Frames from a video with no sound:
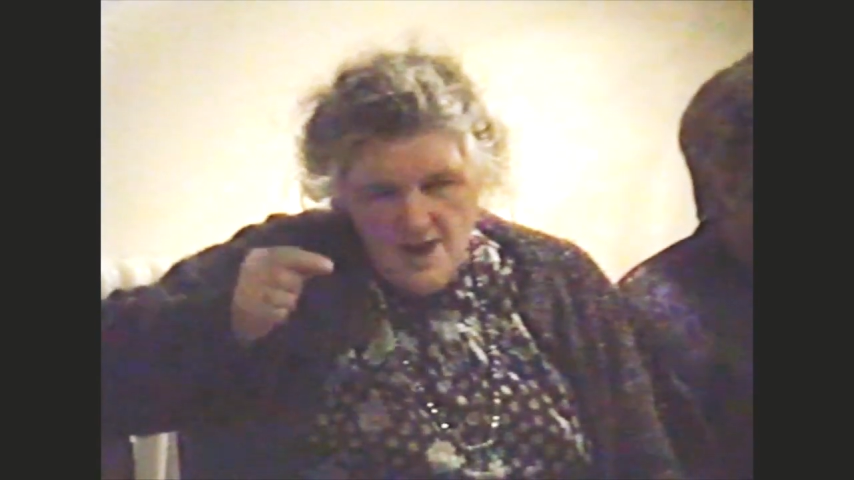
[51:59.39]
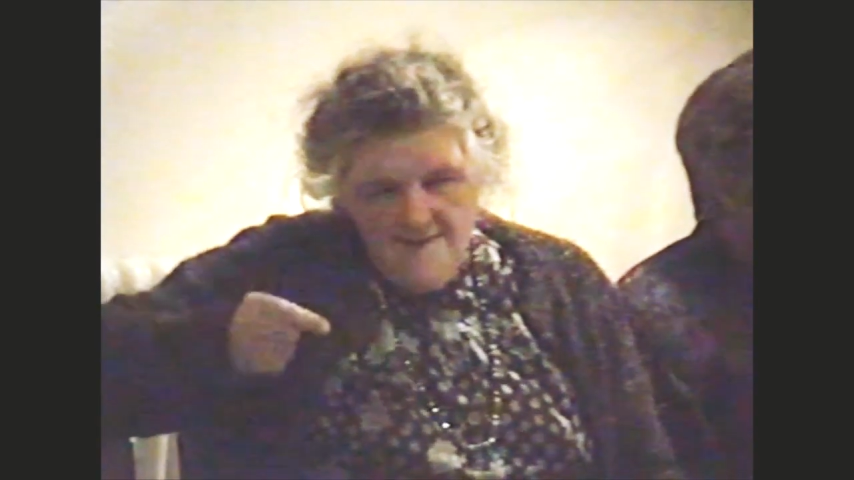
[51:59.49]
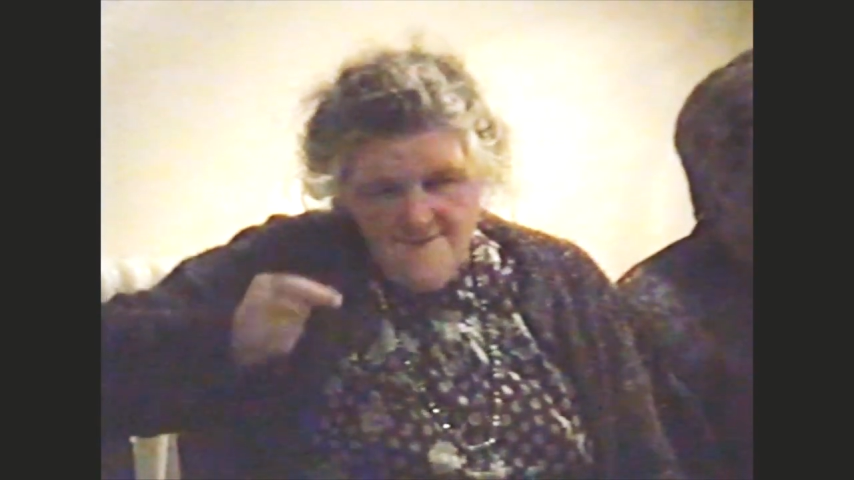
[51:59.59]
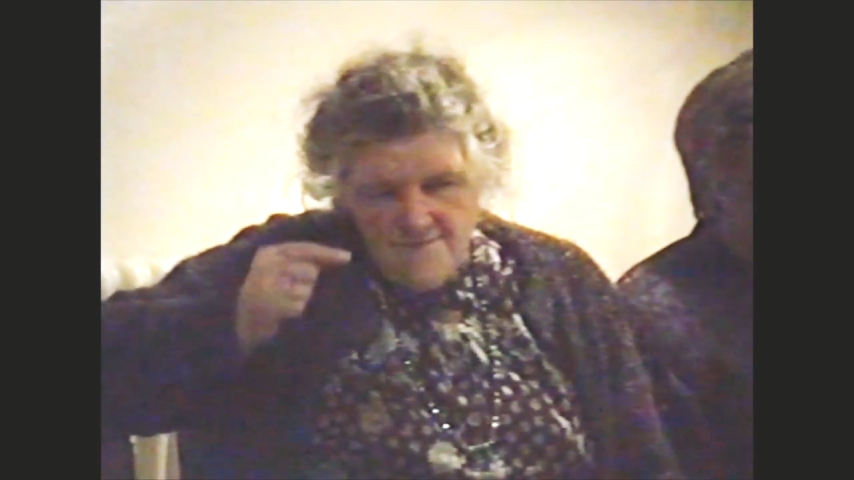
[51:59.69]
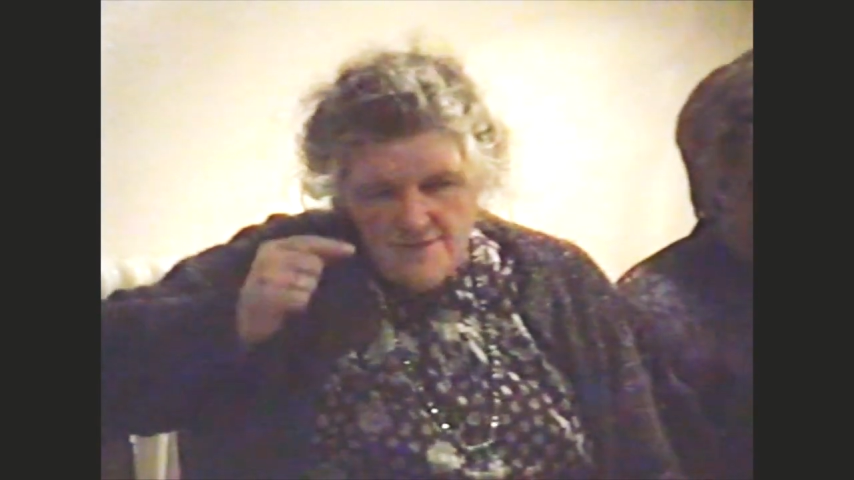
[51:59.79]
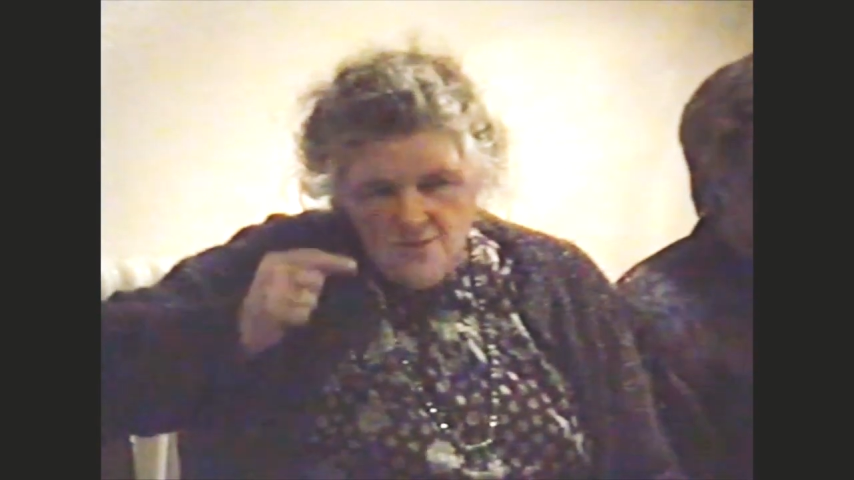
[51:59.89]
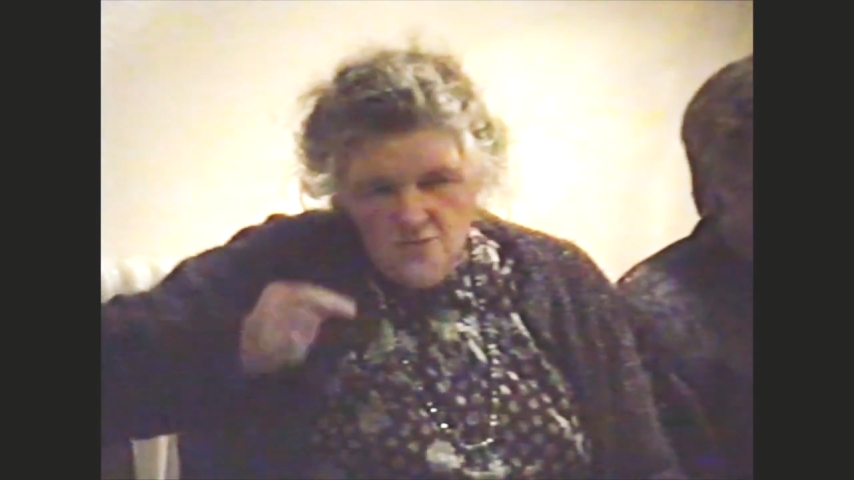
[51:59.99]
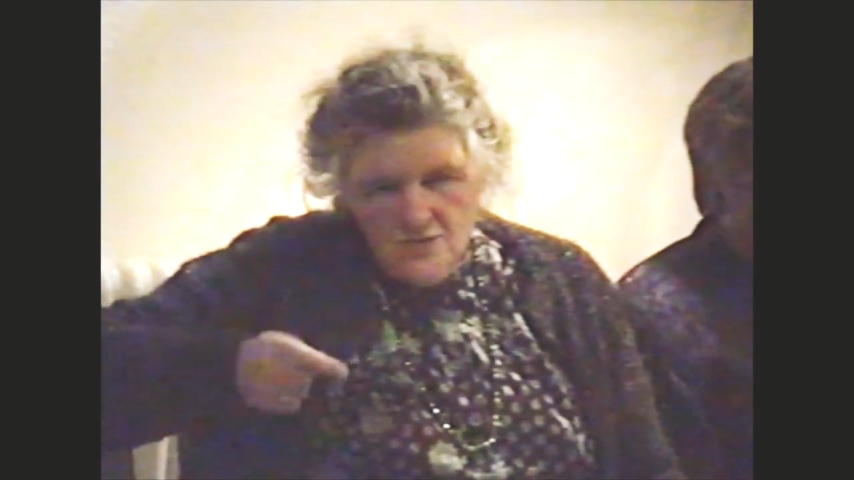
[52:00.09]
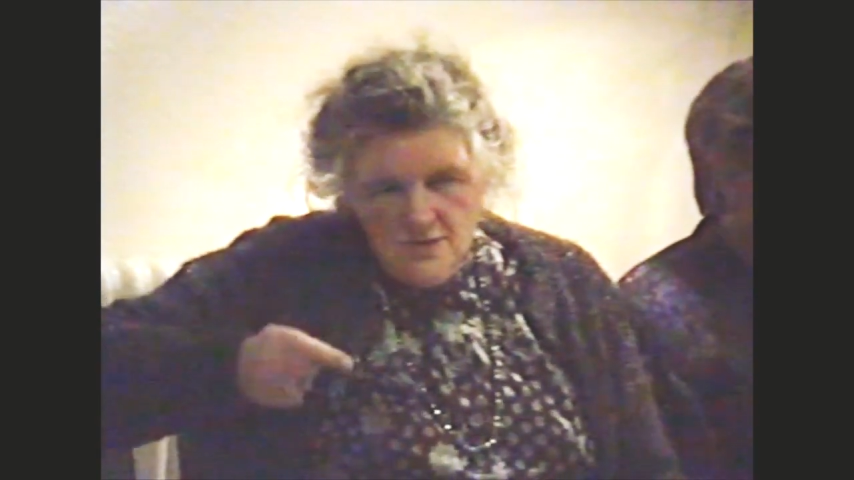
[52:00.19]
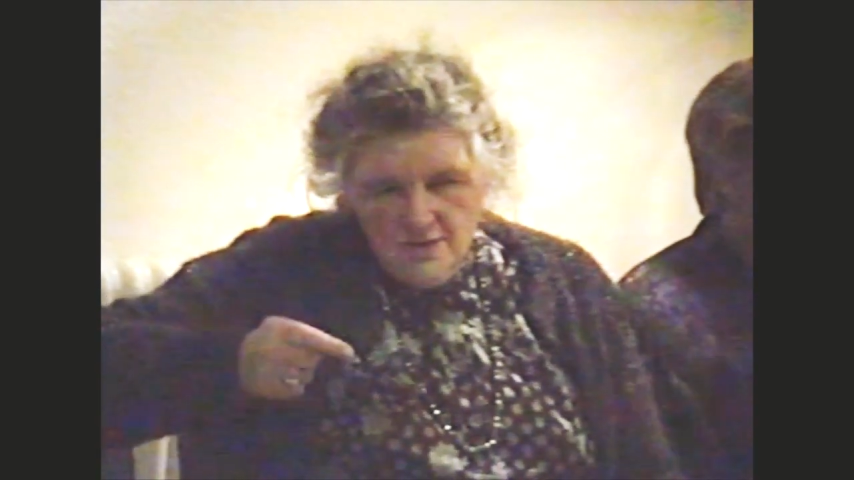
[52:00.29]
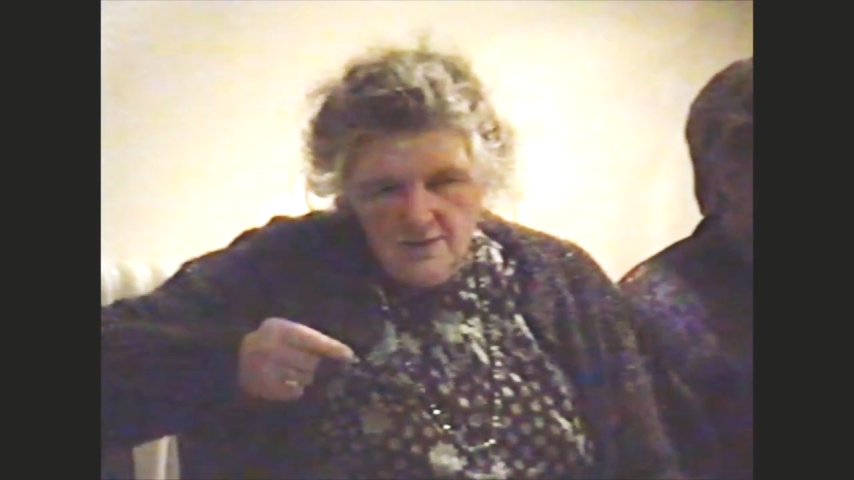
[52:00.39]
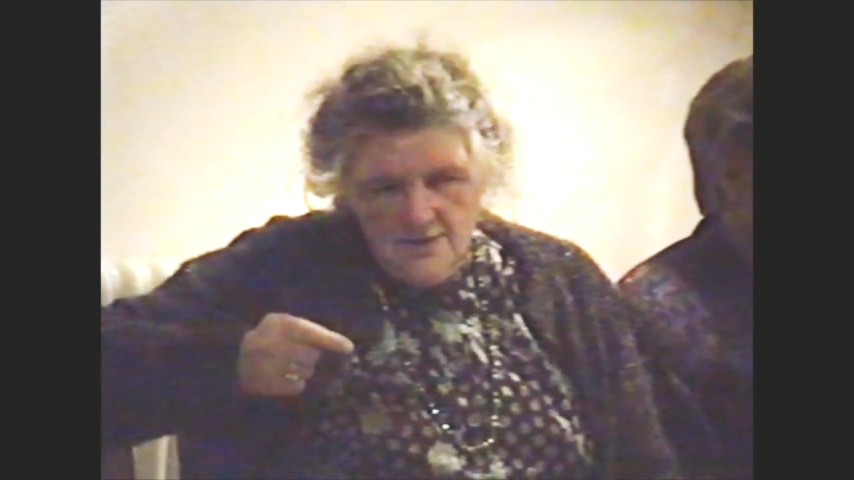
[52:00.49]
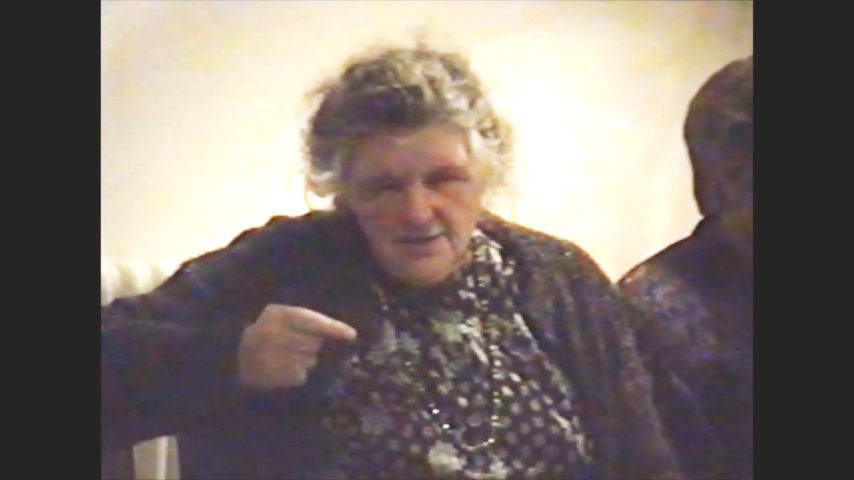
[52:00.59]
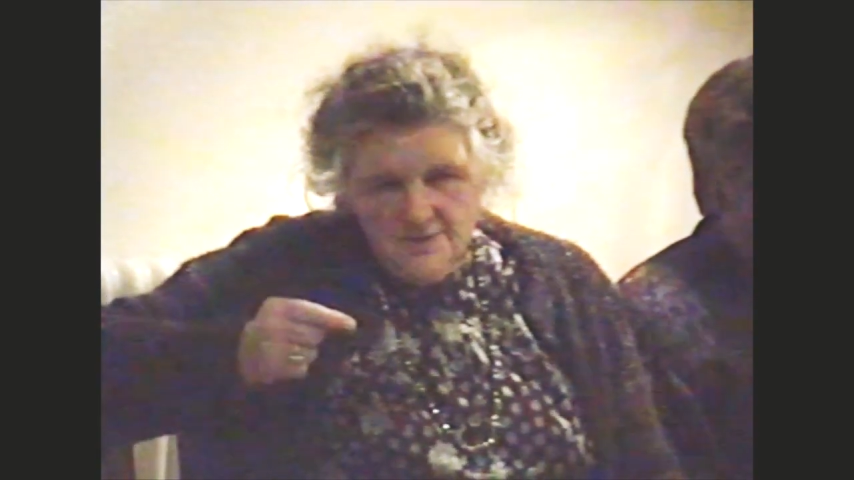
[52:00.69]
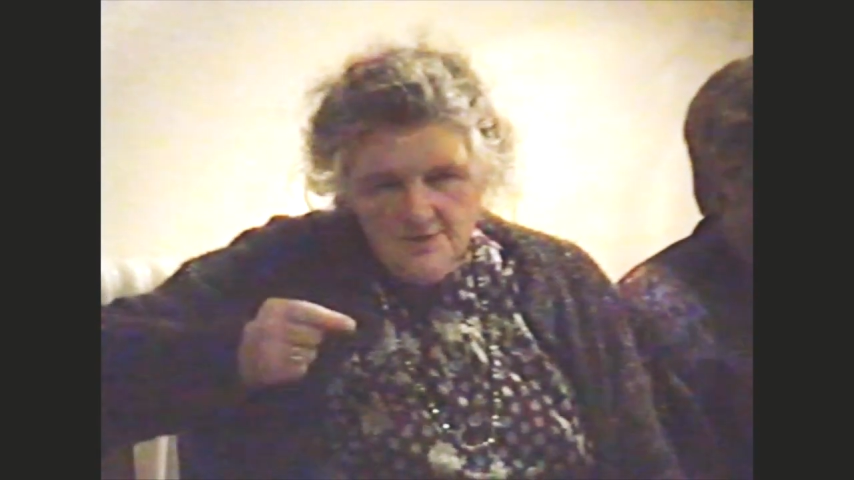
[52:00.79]
every
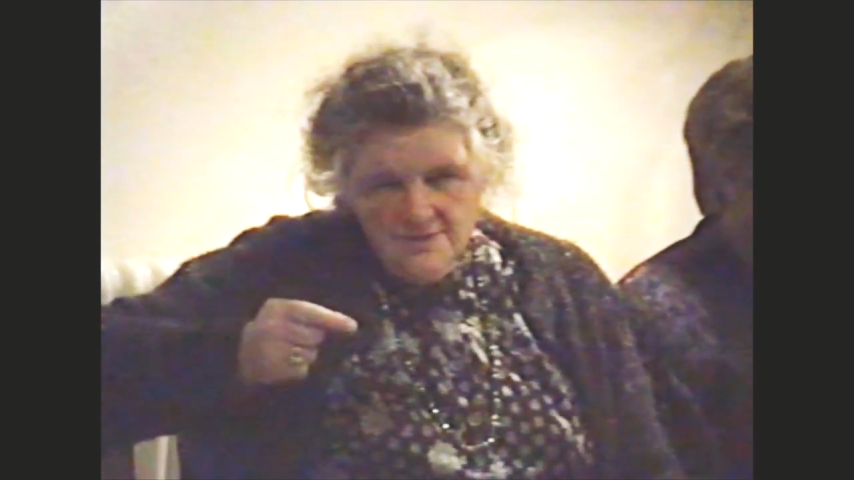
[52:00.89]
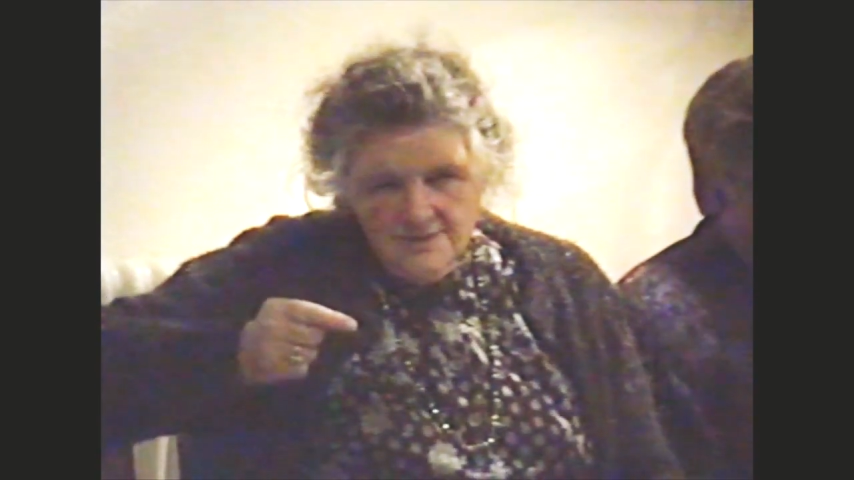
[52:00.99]
word,